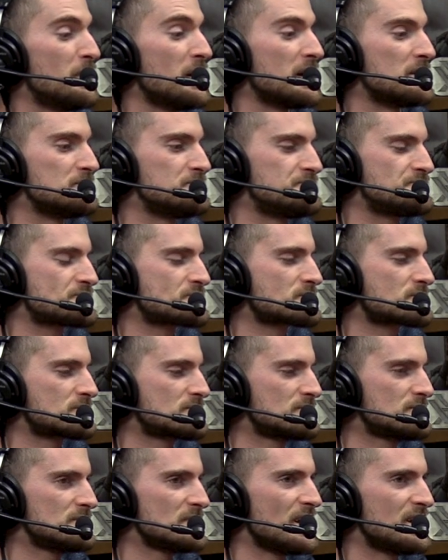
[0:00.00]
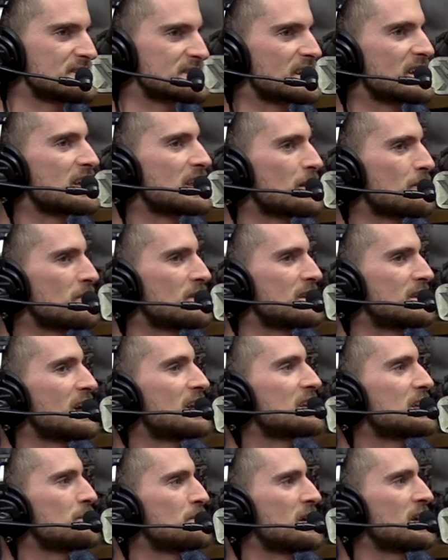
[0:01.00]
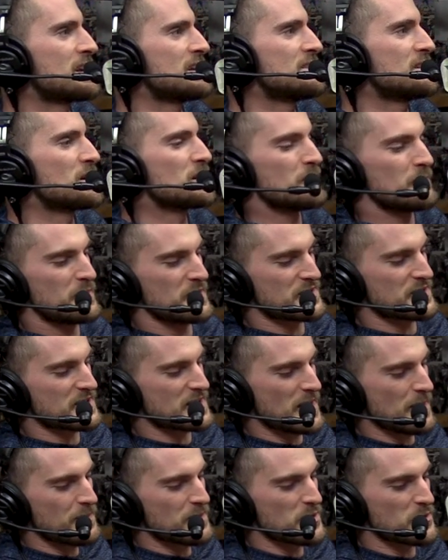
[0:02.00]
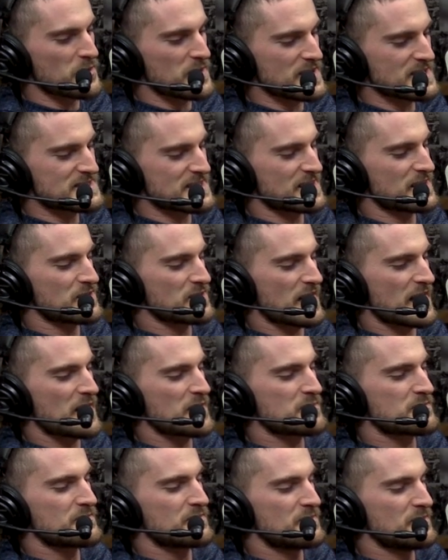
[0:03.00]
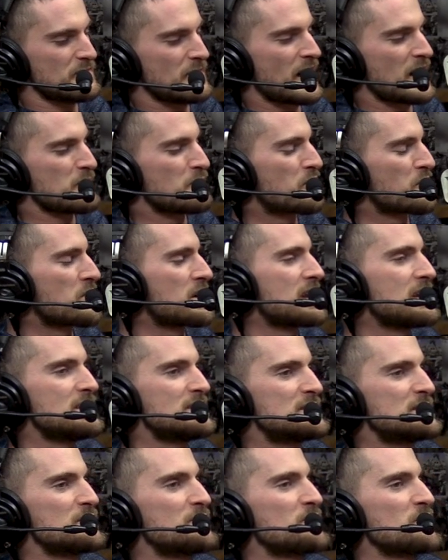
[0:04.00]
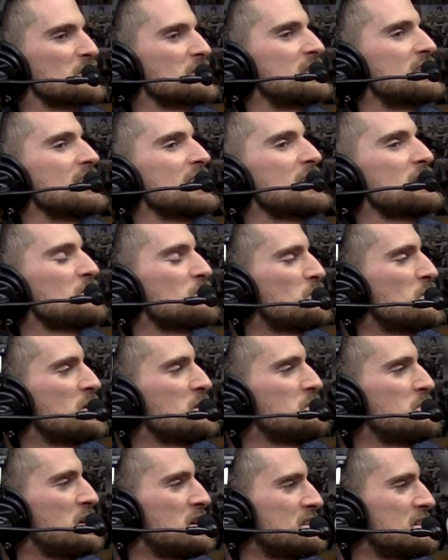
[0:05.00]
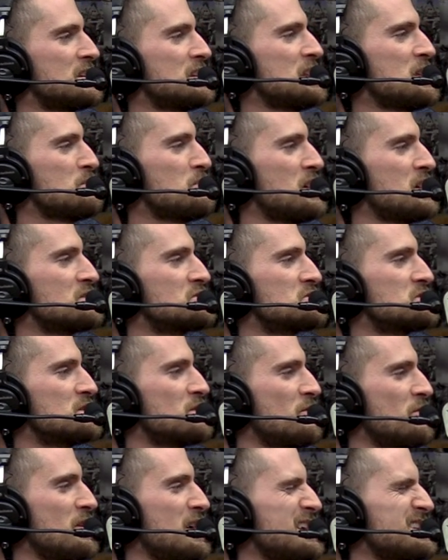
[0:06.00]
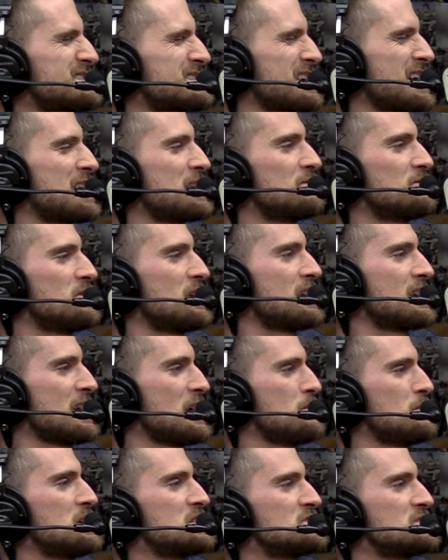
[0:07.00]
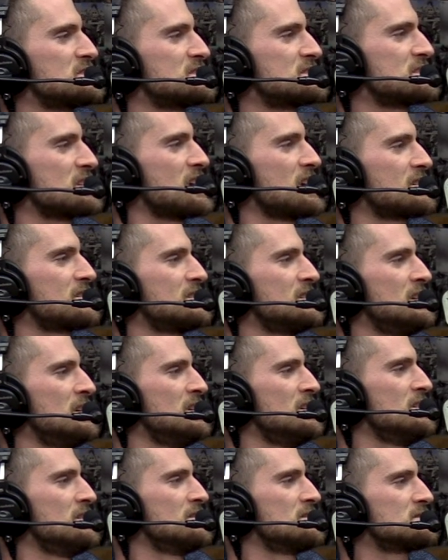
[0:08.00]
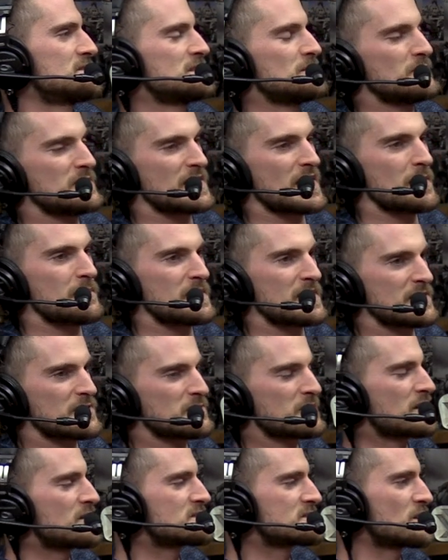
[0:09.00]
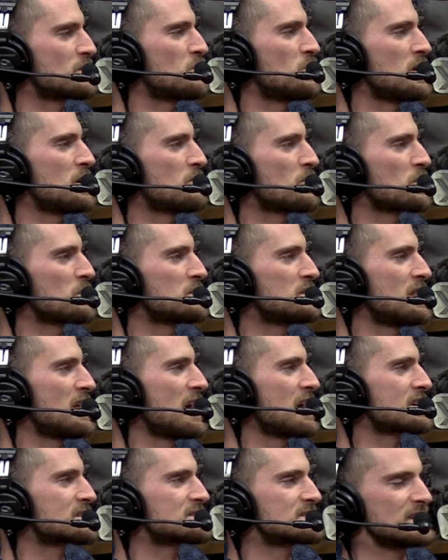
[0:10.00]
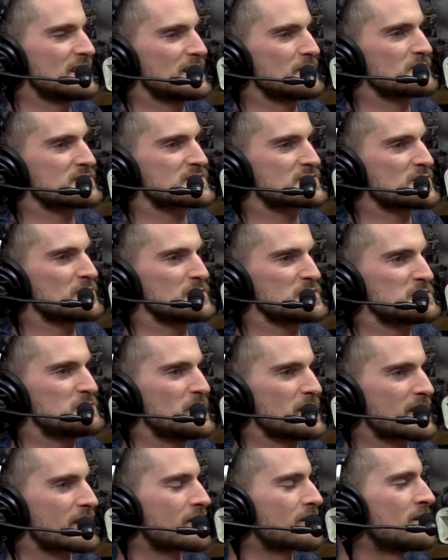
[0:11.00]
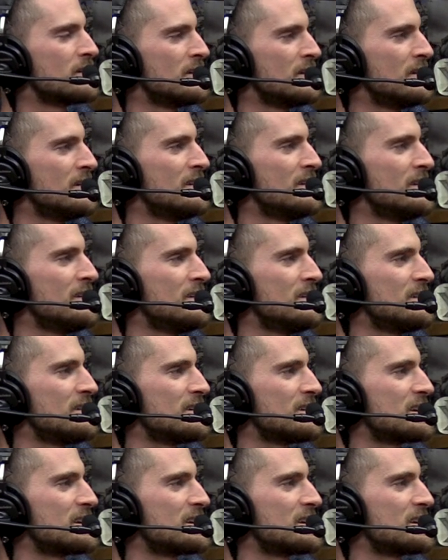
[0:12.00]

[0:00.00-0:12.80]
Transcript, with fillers: But I was gonna got to get back in there. But the couple of weeks had allowed my brain to forget what pu getting punched in the face, kind of like how much it sucked. So then when I got back in the ring, I was like way more relaxed, and it was so much better. Right. Hmm.